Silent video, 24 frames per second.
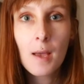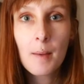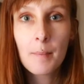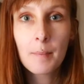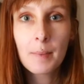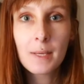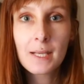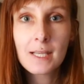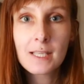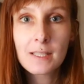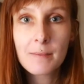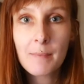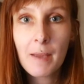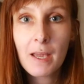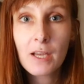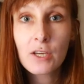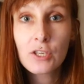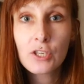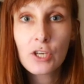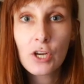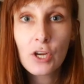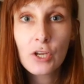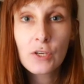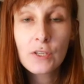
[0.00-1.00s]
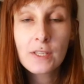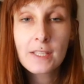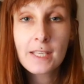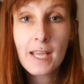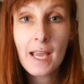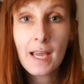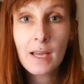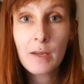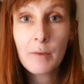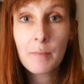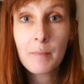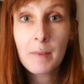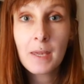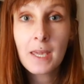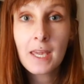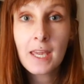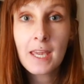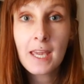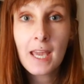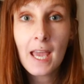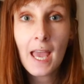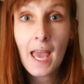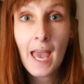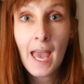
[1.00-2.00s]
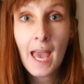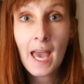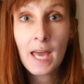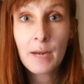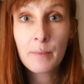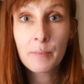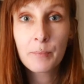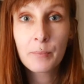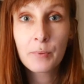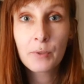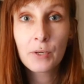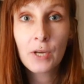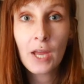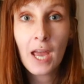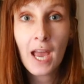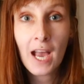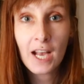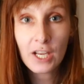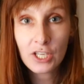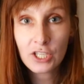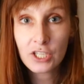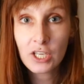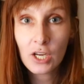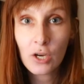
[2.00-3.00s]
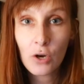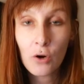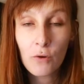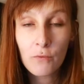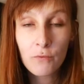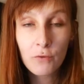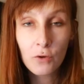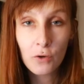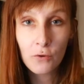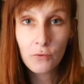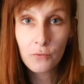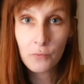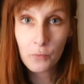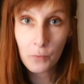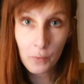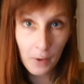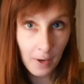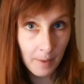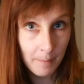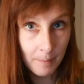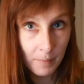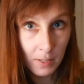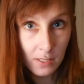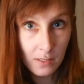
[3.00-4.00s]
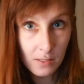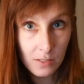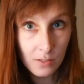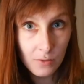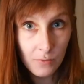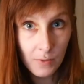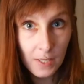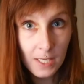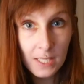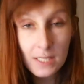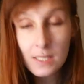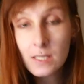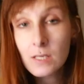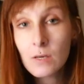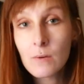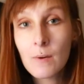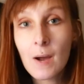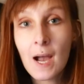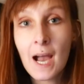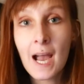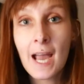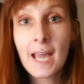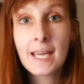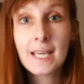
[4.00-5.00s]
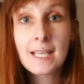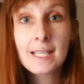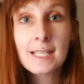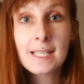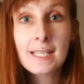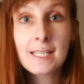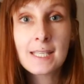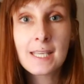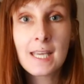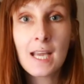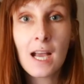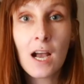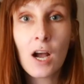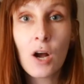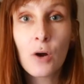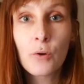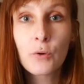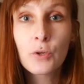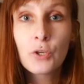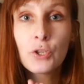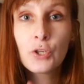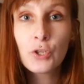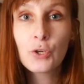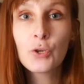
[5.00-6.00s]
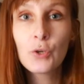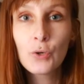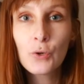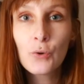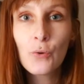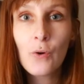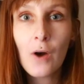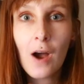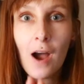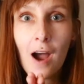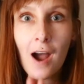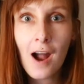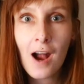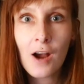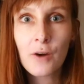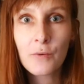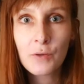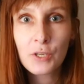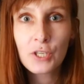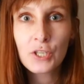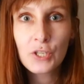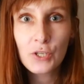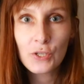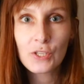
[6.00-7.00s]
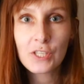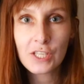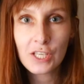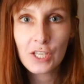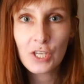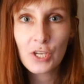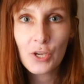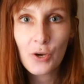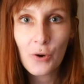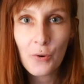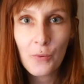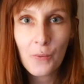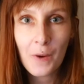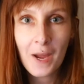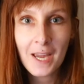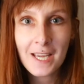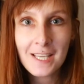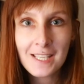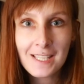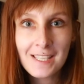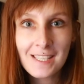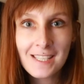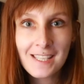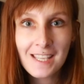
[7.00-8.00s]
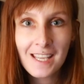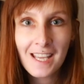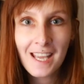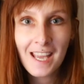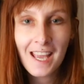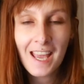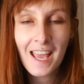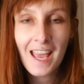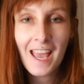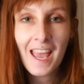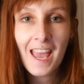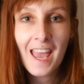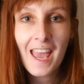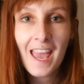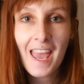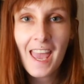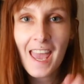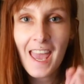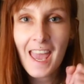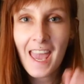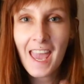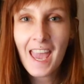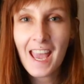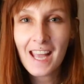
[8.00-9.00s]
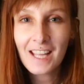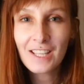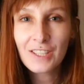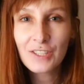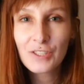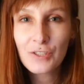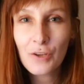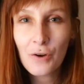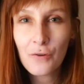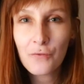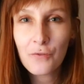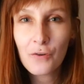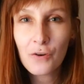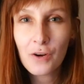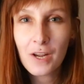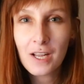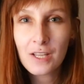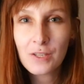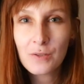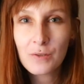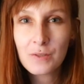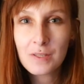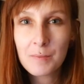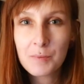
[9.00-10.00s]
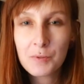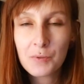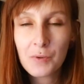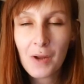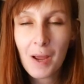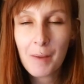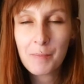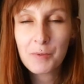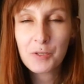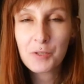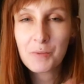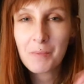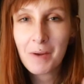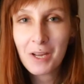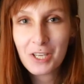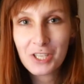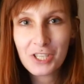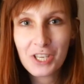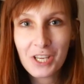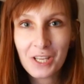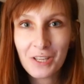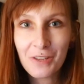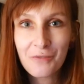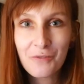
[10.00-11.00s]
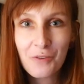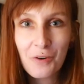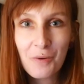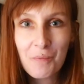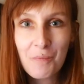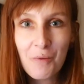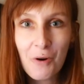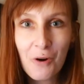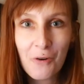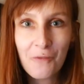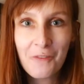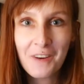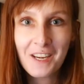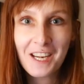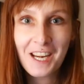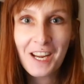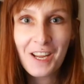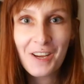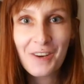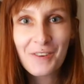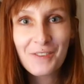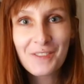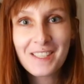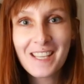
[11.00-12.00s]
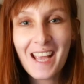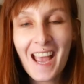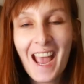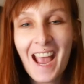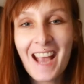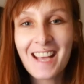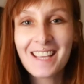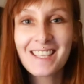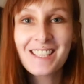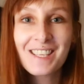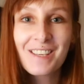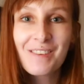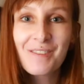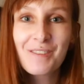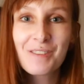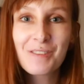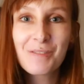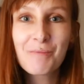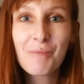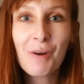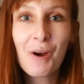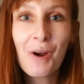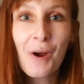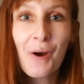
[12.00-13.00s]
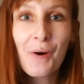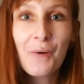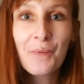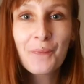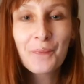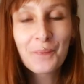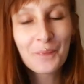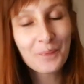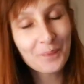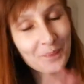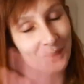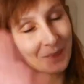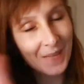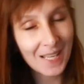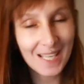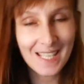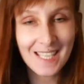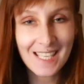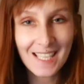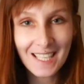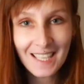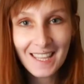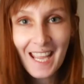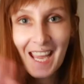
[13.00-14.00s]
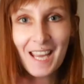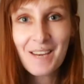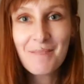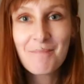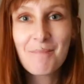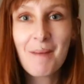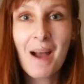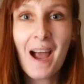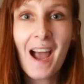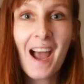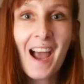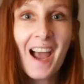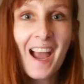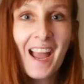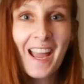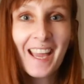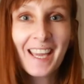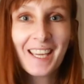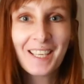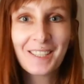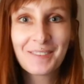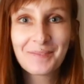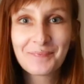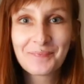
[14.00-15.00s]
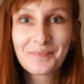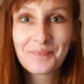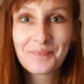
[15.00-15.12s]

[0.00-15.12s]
please make sure you tag me and put a hashtag of LOWEMBER to it so I can see how you are reducing your waste. And don't forget to subscribe to my channel for more videos. I see you tomorrow. Till then, bye.